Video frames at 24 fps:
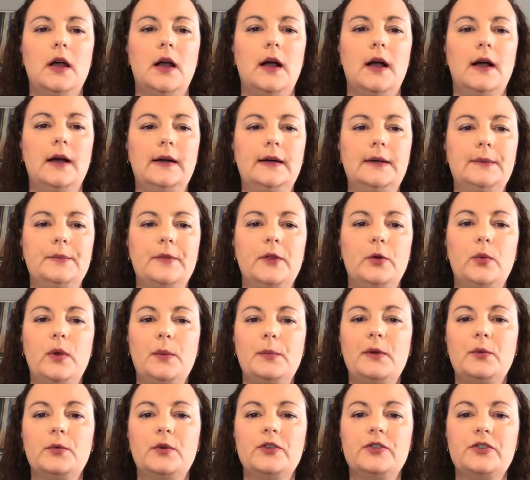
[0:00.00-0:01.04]
The
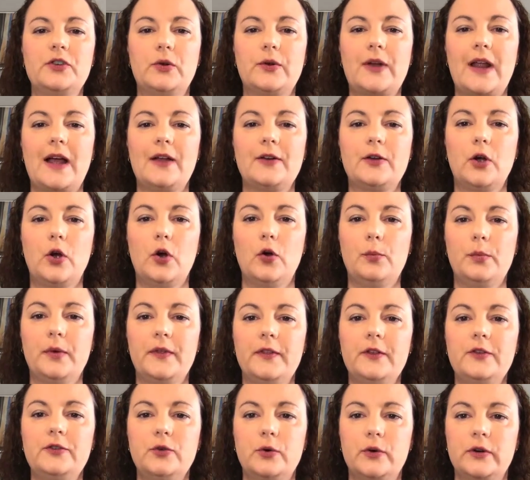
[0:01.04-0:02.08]
women were shown how to open
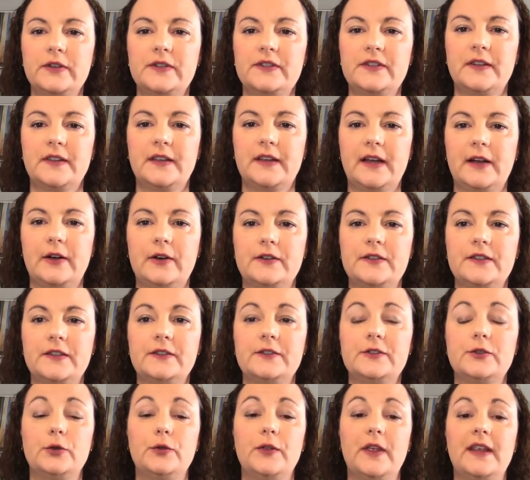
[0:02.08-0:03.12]
the doors to the garrison
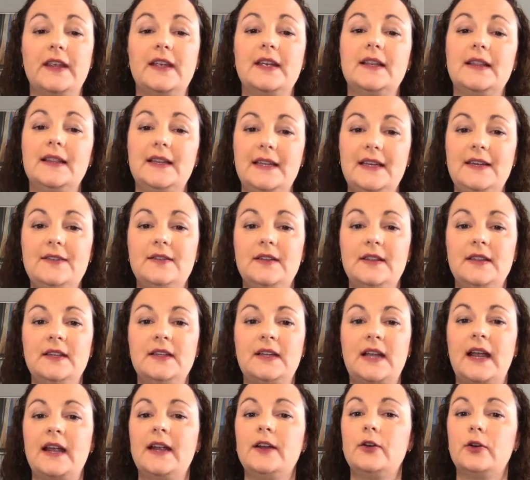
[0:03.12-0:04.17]
so they could leave in the
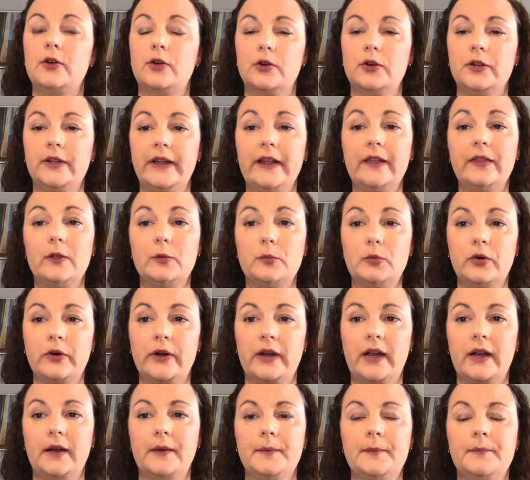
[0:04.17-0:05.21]
night or early in the
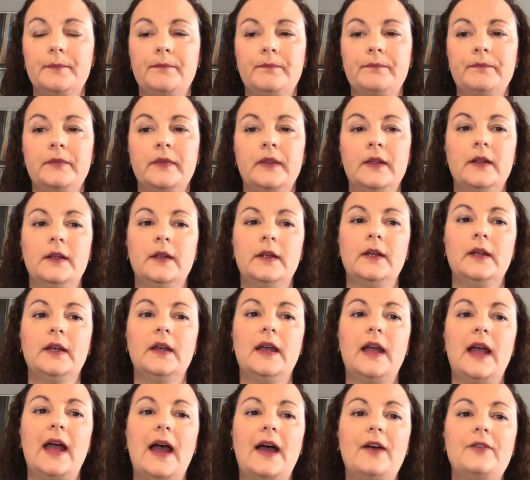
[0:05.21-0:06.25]
morning.
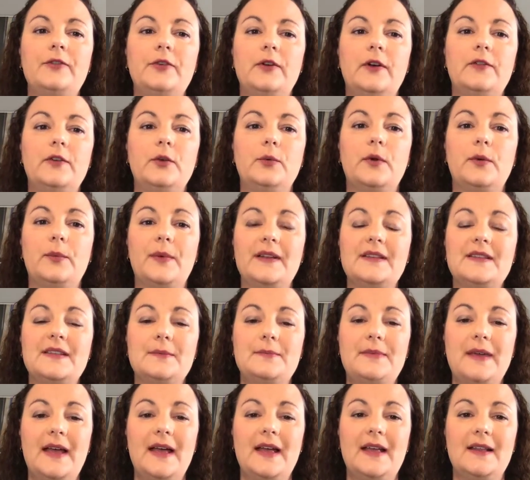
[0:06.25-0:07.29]
After everyone went to
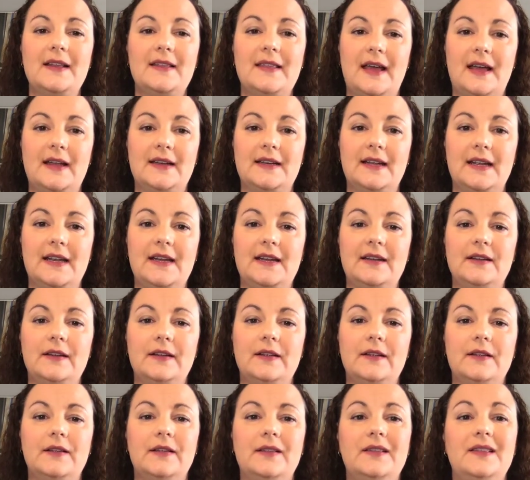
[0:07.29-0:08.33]
bed that night,
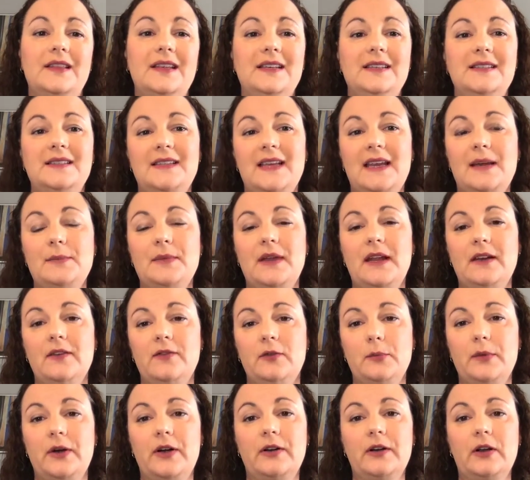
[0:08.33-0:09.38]
these same Native
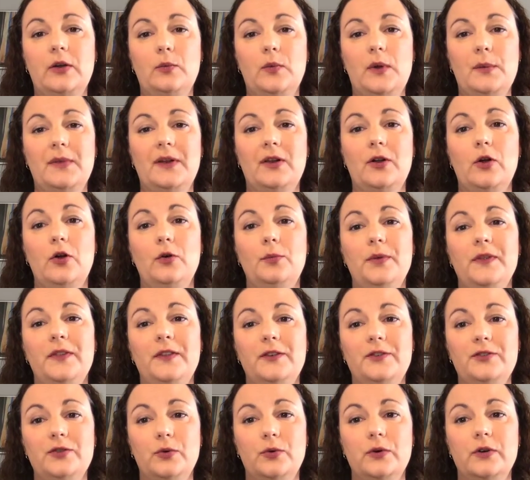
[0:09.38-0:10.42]
American women opened the
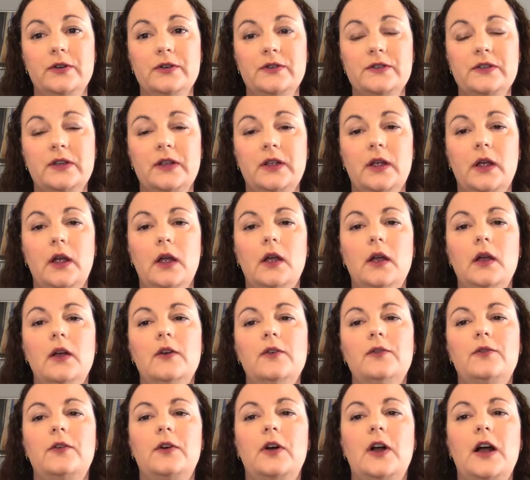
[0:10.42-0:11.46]
doors
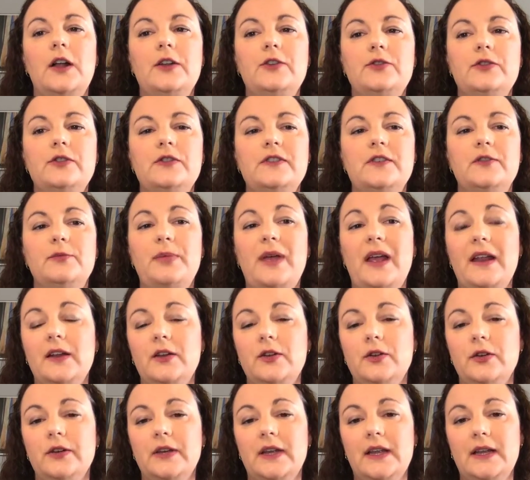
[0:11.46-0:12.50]
for hundreds of
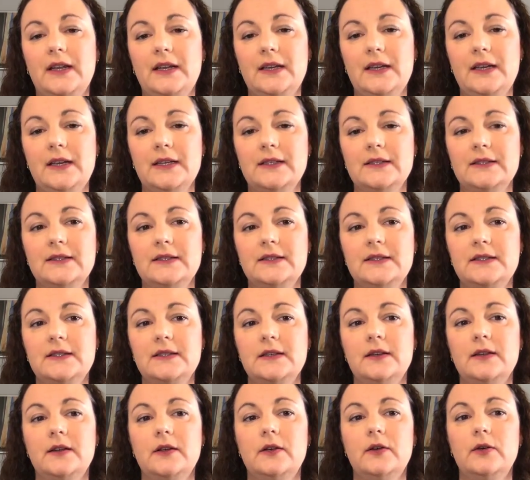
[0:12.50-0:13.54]
Penacook Indians
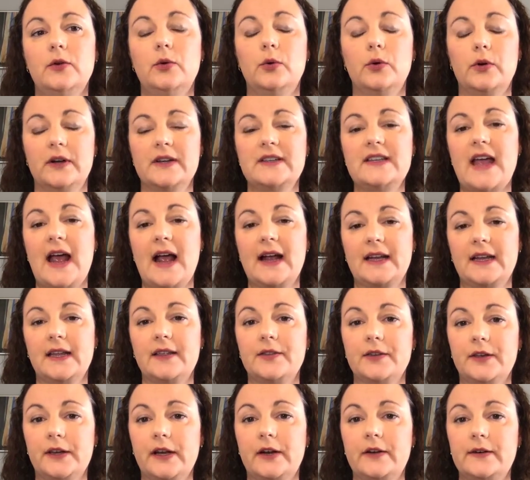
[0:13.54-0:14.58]
who were attacking
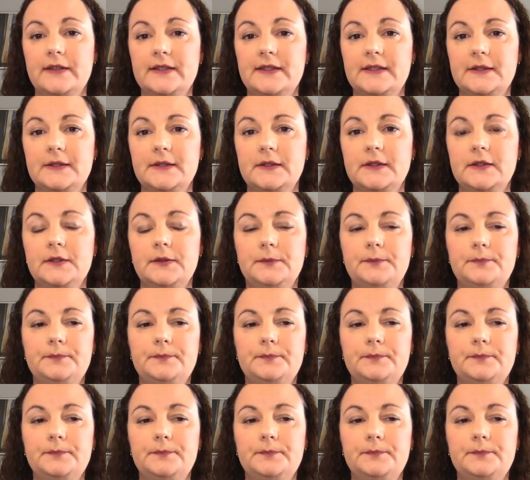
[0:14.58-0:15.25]
the garrisons.